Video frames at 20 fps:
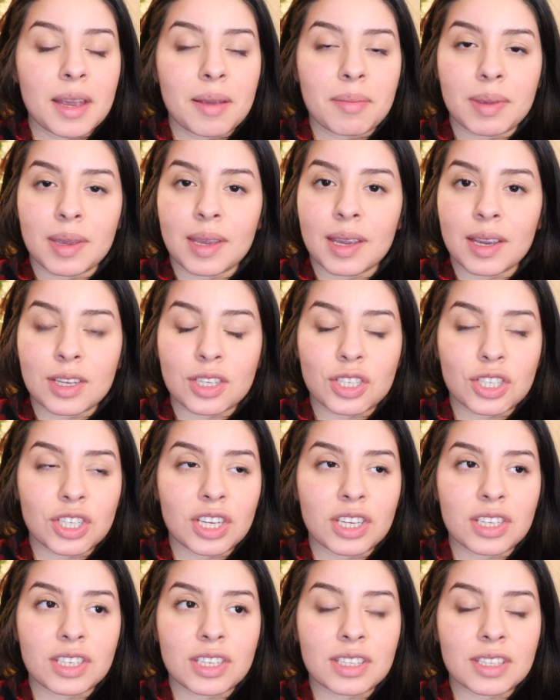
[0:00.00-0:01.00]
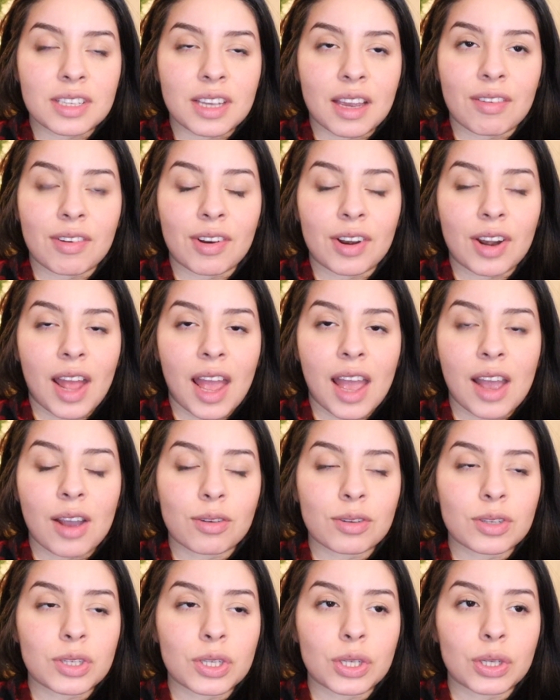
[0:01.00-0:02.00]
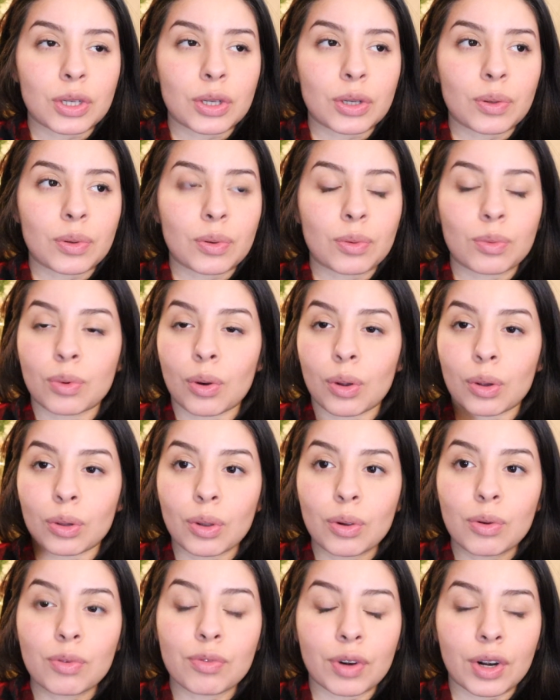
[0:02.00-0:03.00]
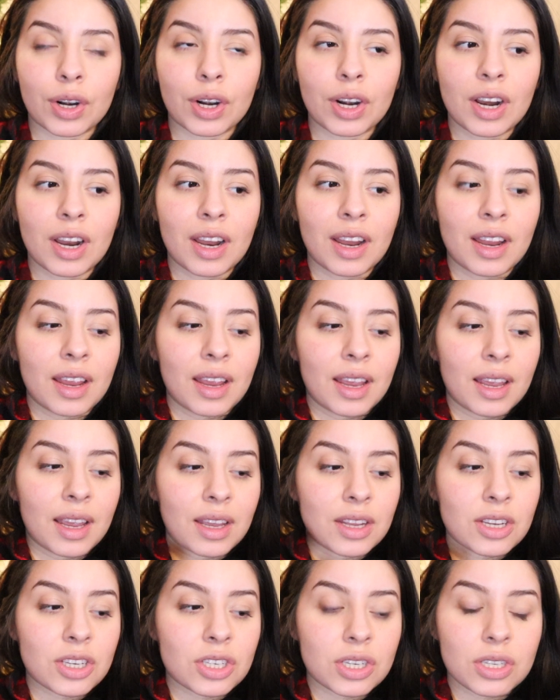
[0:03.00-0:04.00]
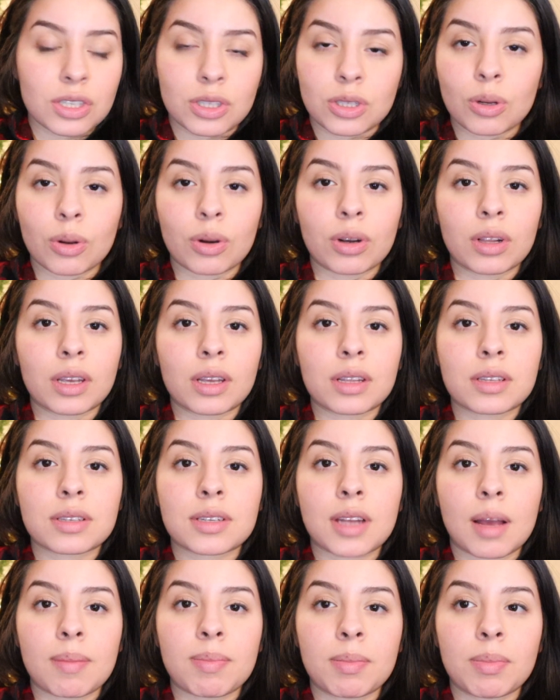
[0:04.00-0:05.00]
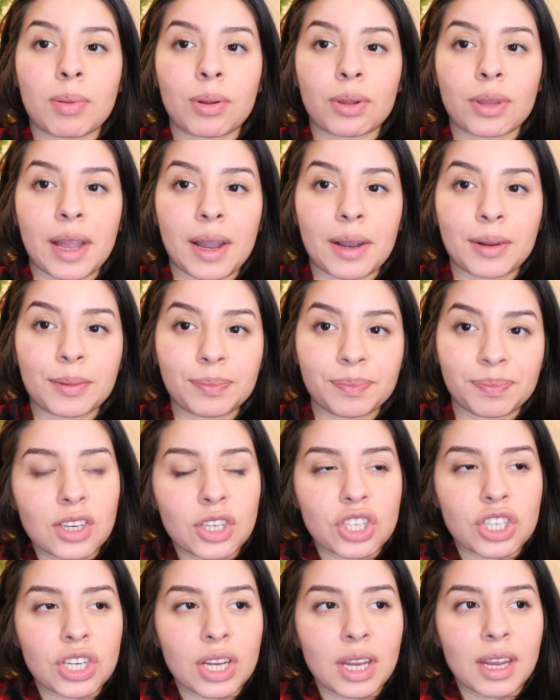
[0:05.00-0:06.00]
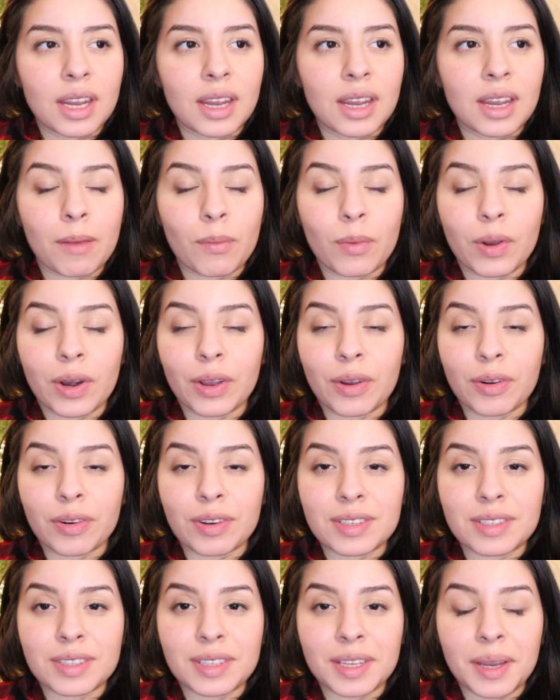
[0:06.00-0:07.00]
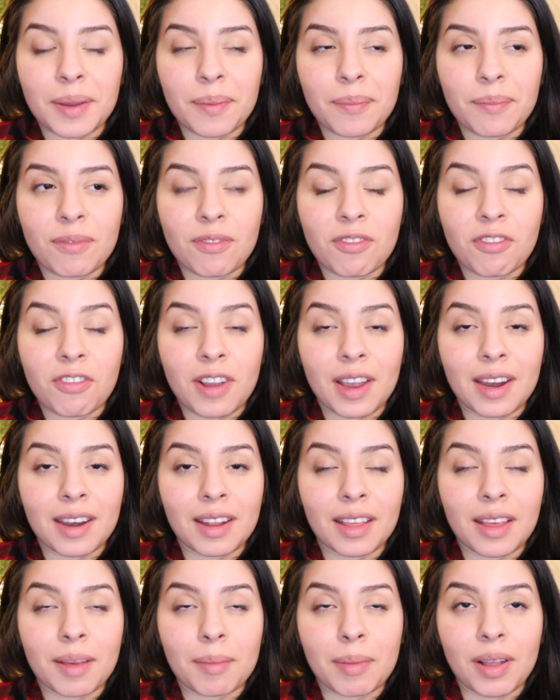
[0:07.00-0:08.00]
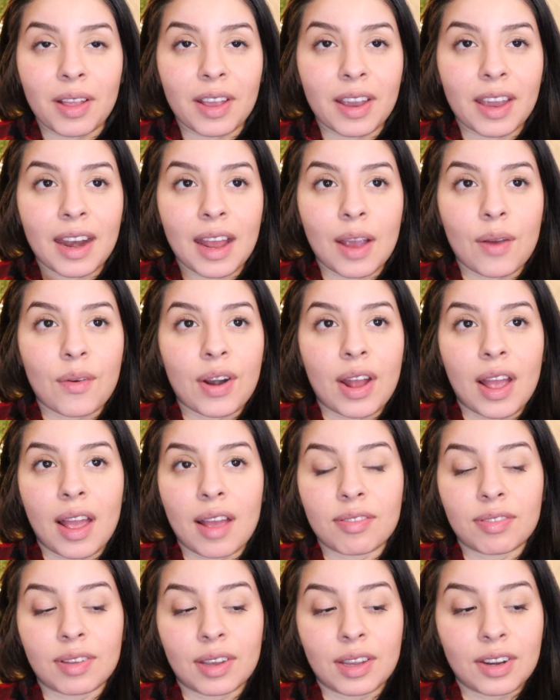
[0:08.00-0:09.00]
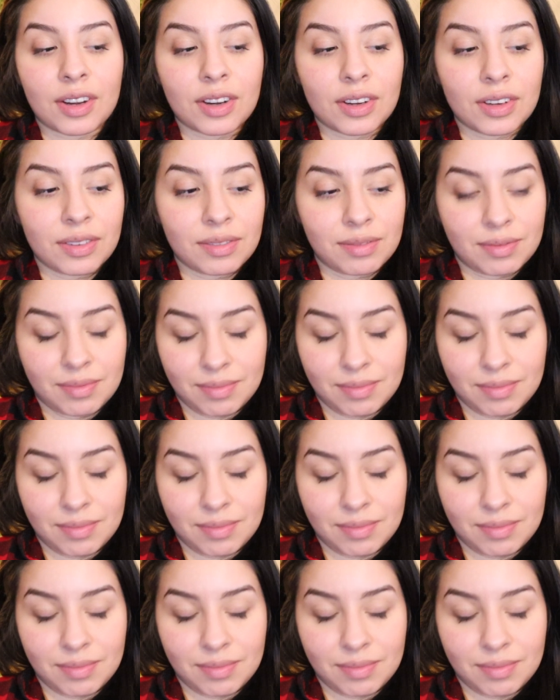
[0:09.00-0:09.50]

because she discovered how to roll over. And she's totally unstoppable now. She wouldn't go to sleep. Finally, about like an hour and a half later,